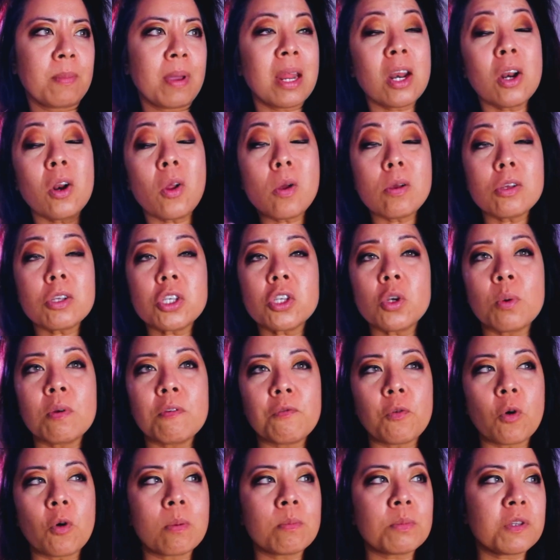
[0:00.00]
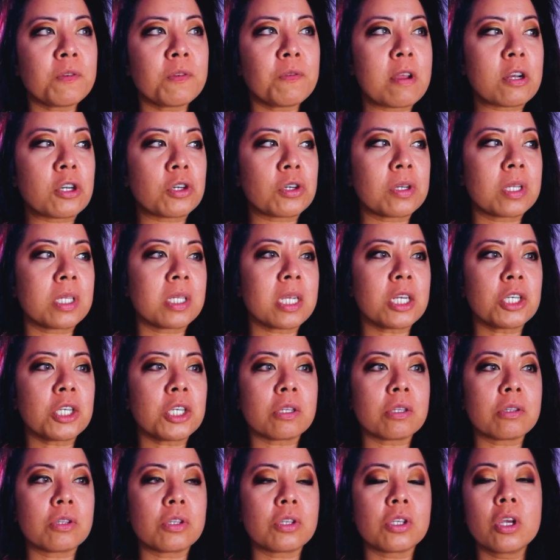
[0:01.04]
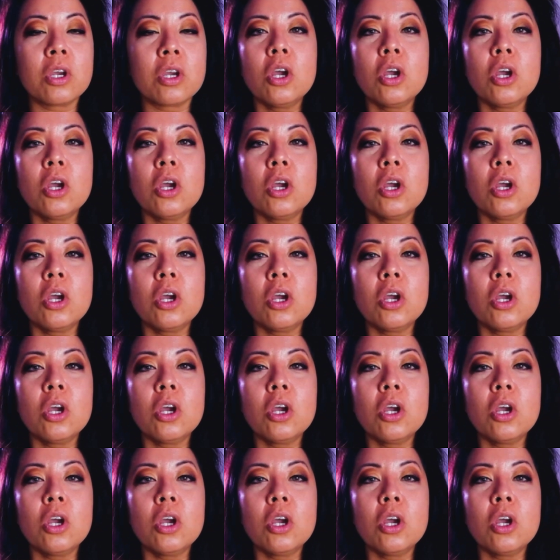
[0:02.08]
And it also informs future decisions.